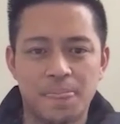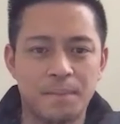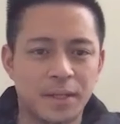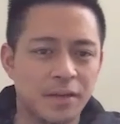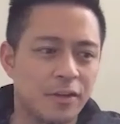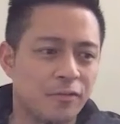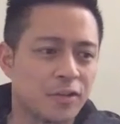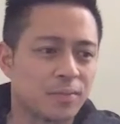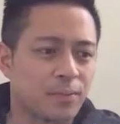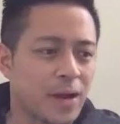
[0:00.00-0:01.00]
But even if you
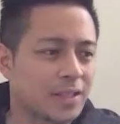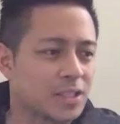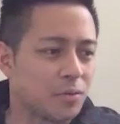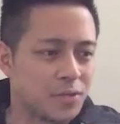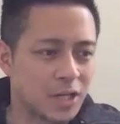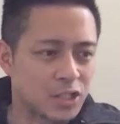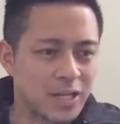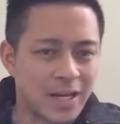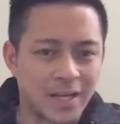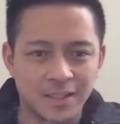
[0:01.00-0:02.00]
practice objection
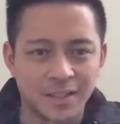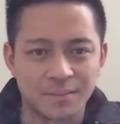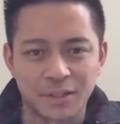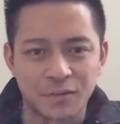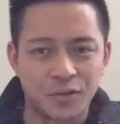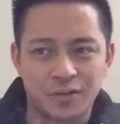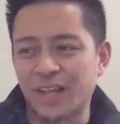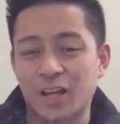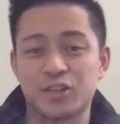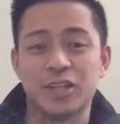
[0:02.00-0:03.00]
handling, but if you don't
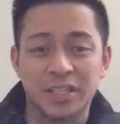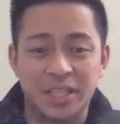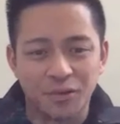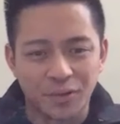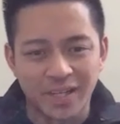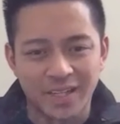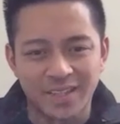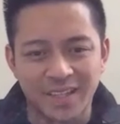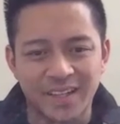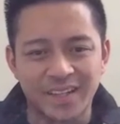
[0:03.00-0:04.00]
actually deal with it,
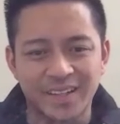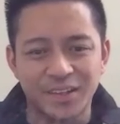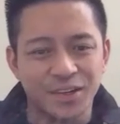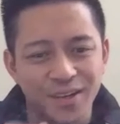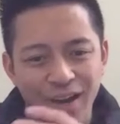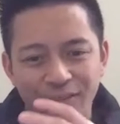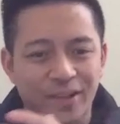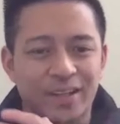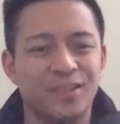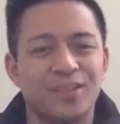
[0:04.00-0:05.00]
like you're never
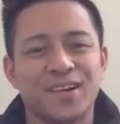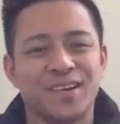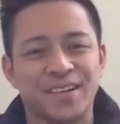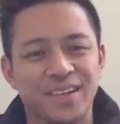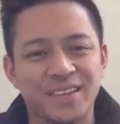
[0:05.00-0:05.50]
gonna learn.